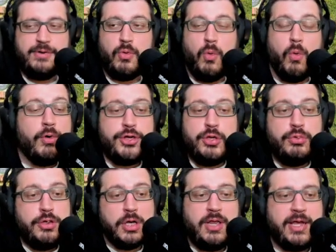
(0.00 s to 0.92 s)
Or you
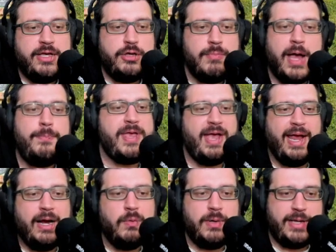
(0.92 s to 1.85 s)
look like you might be a
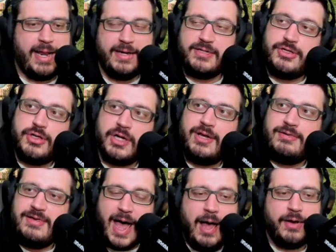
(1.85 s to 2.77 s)
heroin addict and you're going
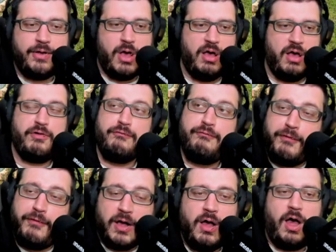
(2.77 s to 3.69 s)
to nod off.
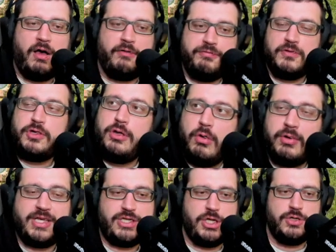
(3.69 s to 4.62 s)
Fuck off. You
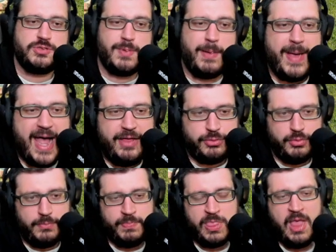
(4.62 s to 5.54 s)
don't get to use my
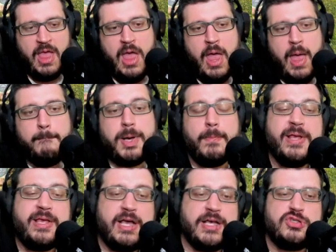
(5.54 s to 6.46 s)
bathroom. But
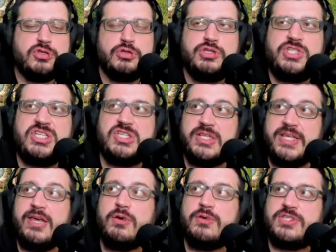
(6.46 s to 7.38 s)
because there's this
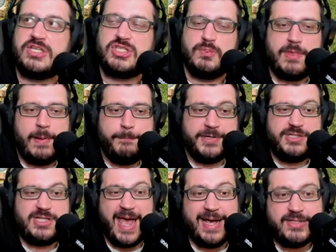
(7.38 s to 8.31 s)
legal system that
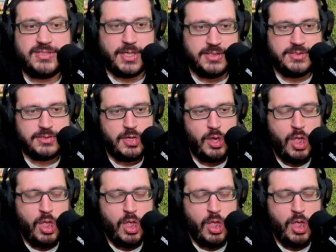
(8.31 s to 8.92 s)
protects us,